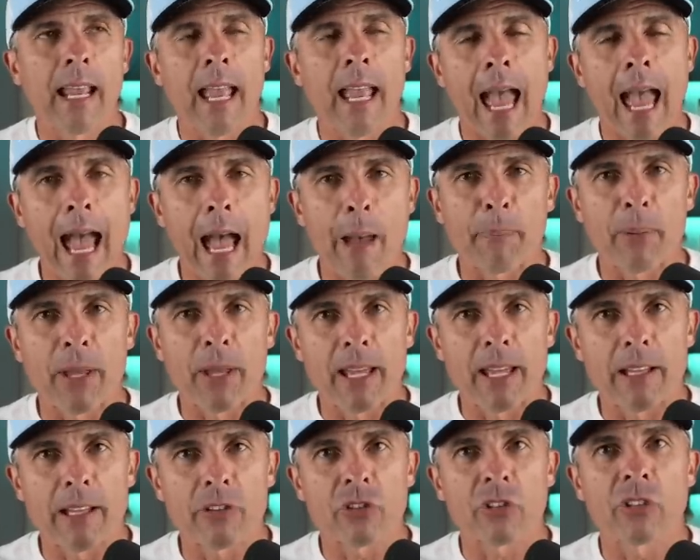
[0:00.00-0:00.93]

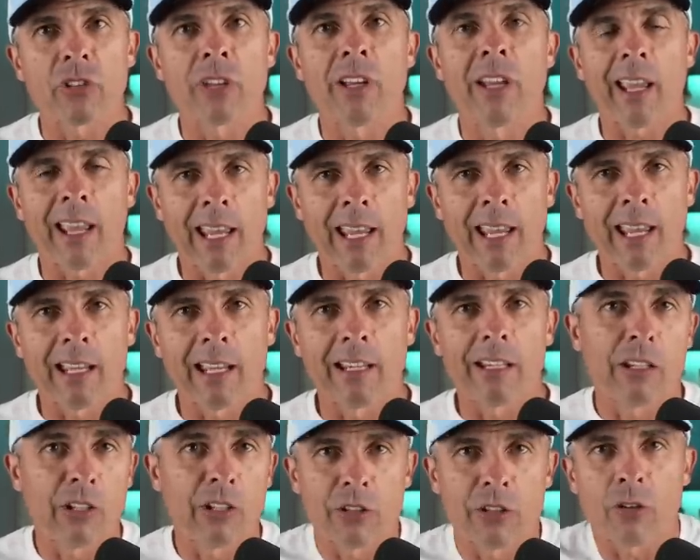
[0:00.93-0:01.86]
happens,
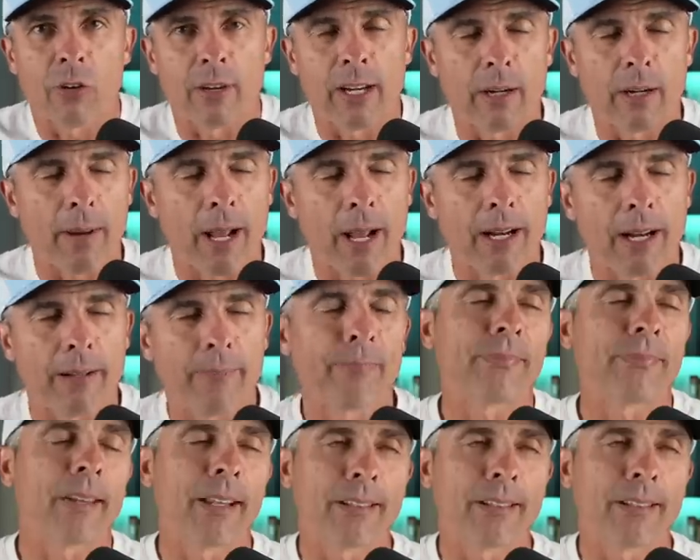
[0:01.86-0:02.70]
and you just don't hear about it.